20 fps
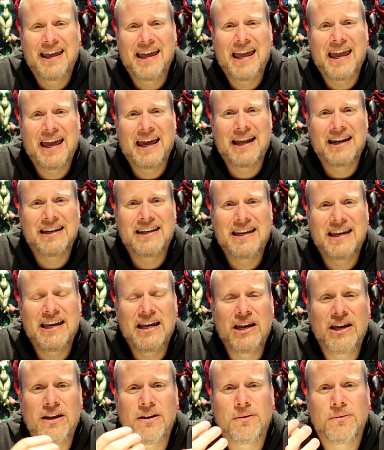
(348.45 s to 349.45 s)
and
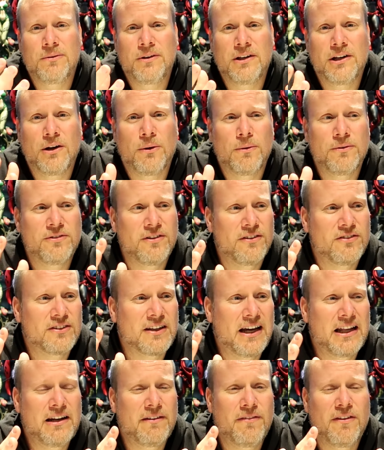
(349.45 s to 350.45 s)
he, you know, was this
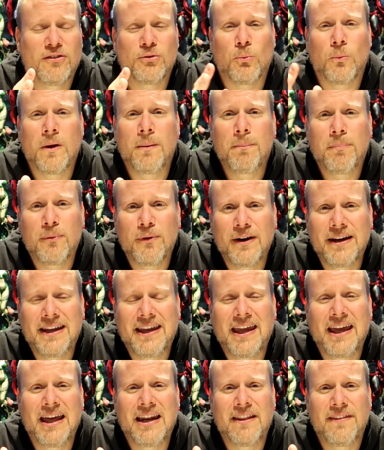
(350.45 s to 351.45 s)
kind of this whimpery
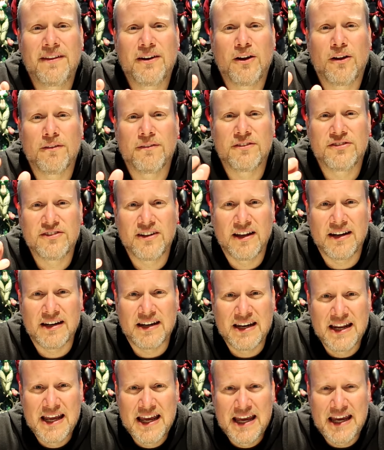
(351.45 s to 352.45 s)
kid, and then all of a
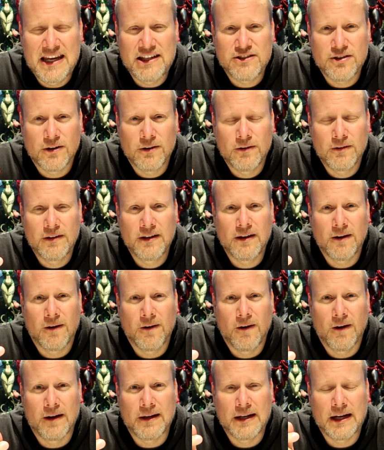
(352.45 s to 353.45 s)
sudden he turned it
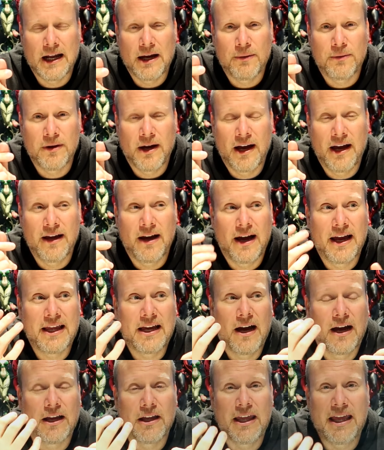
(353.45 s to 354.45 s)
on and I
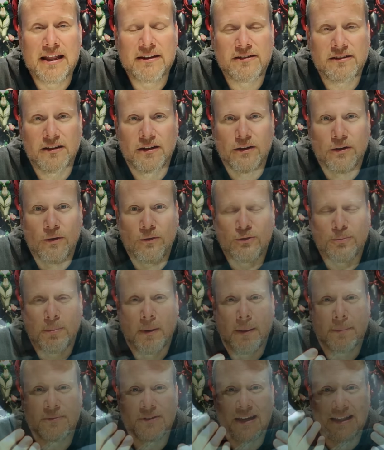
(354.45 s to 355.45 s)
got instant
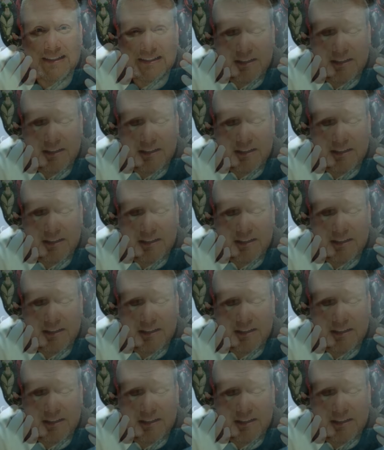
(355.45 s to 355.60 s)
goosebumps. I